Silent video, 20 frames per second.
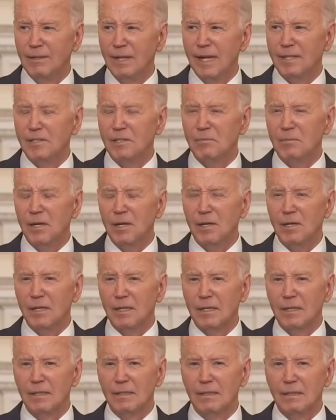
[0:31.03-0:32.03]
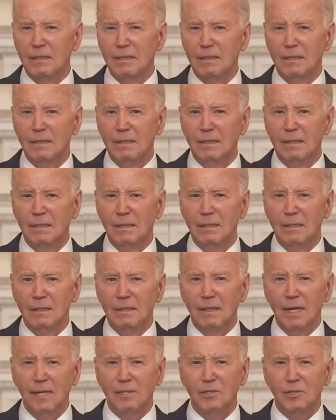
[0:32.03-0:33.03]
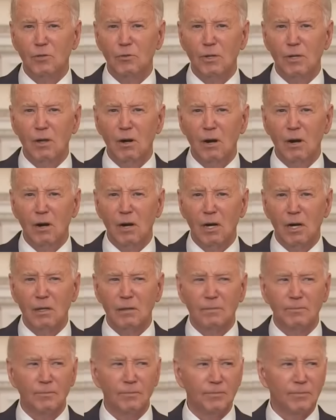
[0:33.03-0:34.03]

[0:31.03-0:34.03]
That's America. That's who we are.